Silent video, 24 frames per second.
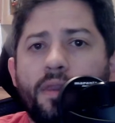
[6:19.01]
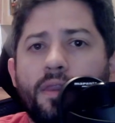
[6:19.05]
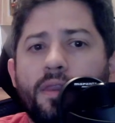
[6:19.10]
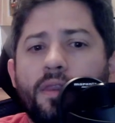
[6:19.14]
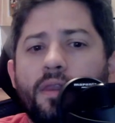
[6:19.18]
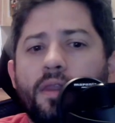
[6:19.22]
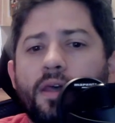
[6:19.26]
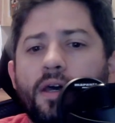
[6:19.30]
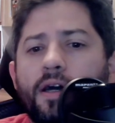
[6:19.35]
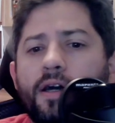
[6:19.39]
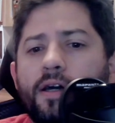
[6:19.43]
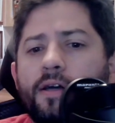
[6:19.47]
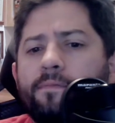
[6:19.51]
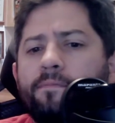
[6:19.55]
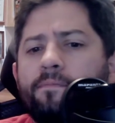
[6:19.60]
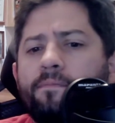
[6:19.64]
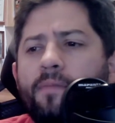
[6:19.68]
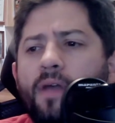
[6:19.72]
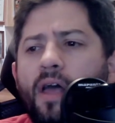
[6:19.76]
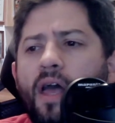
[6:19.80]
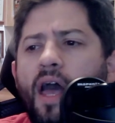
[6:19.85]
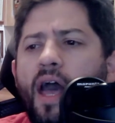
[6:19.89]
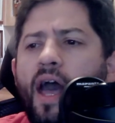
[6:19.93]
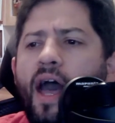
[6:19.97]
Uh,
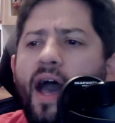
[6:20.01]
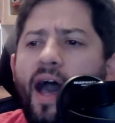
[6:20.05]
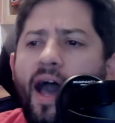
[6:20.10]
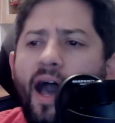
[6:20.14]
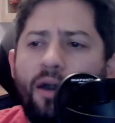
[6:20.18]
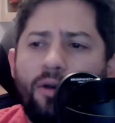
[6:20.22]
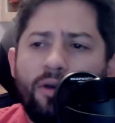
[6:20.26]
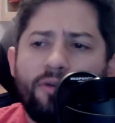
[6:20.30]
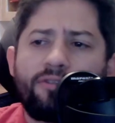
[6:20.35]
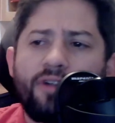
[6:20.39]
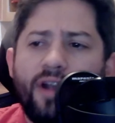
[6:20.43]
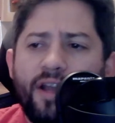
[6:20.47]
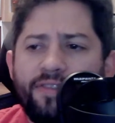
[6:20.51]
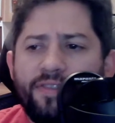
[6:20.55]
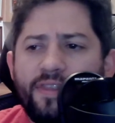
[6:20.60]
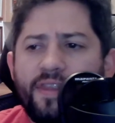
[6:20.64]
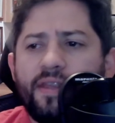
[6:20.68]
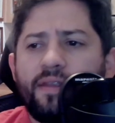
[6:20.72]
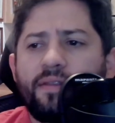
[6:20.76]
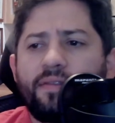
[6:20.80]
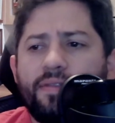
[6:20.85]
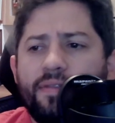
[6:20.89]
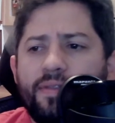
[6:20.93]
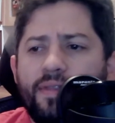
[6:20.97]
however, I
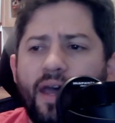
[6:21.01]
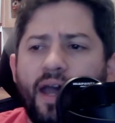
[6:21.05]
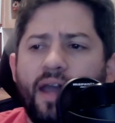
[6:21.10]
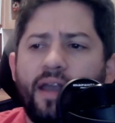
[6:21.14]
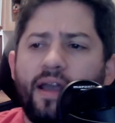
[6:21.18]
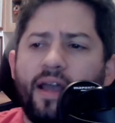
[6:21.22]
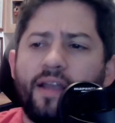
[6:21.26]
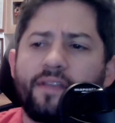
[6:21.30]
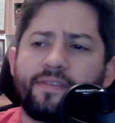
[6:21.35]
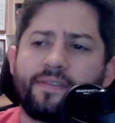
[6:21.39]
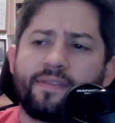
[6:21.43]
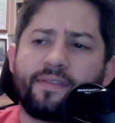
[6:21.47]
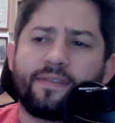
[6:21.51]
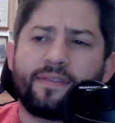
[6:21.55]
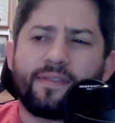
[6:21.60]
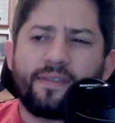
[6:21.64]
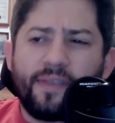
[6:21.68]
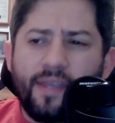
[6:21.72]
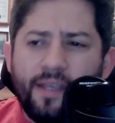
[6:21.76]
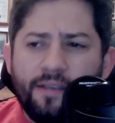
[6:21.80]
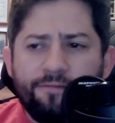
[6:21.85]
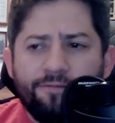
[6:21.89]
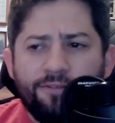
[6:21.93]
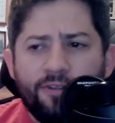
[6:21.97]
think I, I
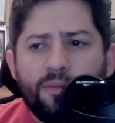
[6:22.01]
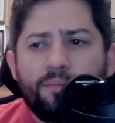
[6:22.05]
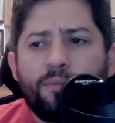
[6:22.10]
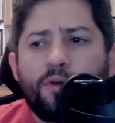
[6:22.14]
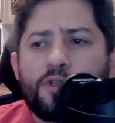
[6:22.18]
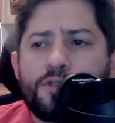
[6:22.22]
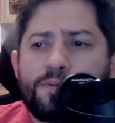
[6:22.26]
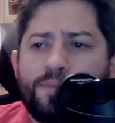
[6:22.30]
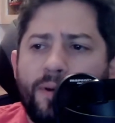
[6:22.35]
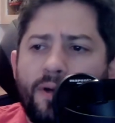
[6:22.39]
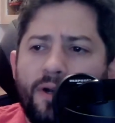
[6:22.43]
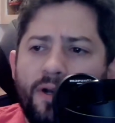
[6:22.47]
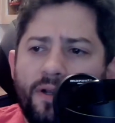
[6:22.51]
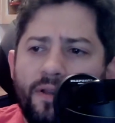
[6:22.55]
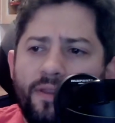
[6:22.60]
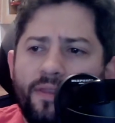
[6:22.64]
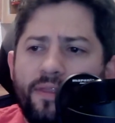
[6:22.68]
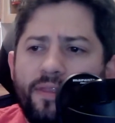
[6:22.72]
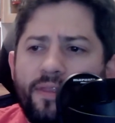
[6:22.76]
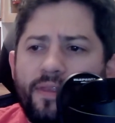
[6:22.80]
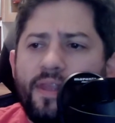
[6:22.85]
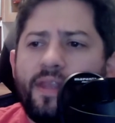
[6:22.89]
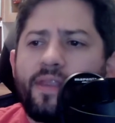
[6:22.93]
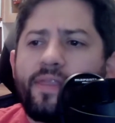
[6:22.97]
think for the most part
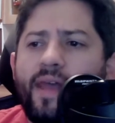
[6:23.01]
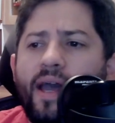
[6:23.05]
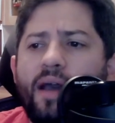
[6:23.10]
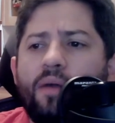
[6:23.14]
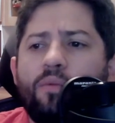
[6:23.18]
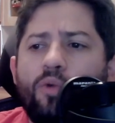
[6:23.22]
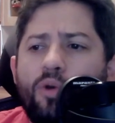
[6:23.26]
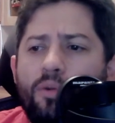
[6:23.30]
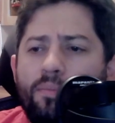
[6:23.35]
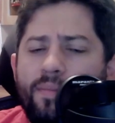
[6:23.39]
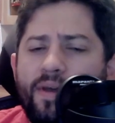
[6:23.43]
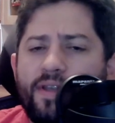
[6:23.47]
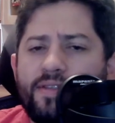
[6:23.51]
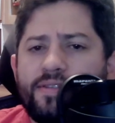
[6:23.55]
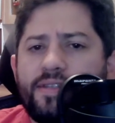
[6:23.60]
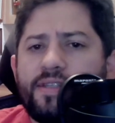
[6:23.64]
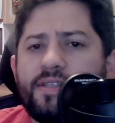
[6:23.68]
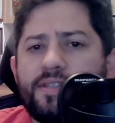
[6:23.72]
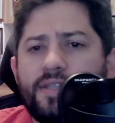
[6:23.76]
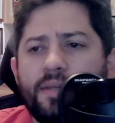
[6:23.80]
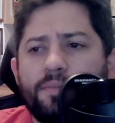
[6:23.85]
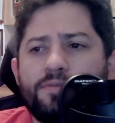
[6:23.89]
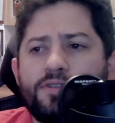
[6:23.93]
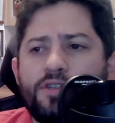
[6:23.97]
that won't mess
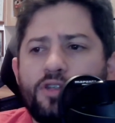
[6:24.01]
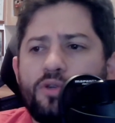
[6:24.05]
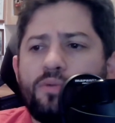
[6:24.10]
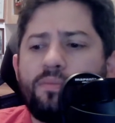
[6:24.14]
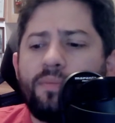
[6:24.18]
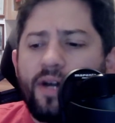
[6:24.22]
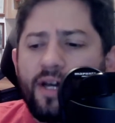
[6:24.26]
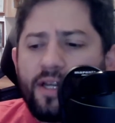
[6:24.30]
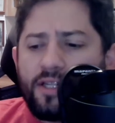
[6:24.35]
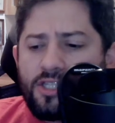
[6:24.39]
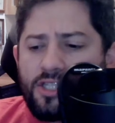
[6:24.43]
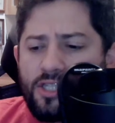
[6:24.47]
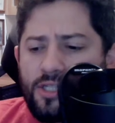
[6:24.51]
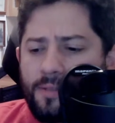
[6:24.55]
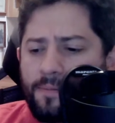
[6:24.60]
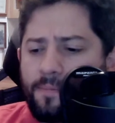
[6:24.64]
things up too much.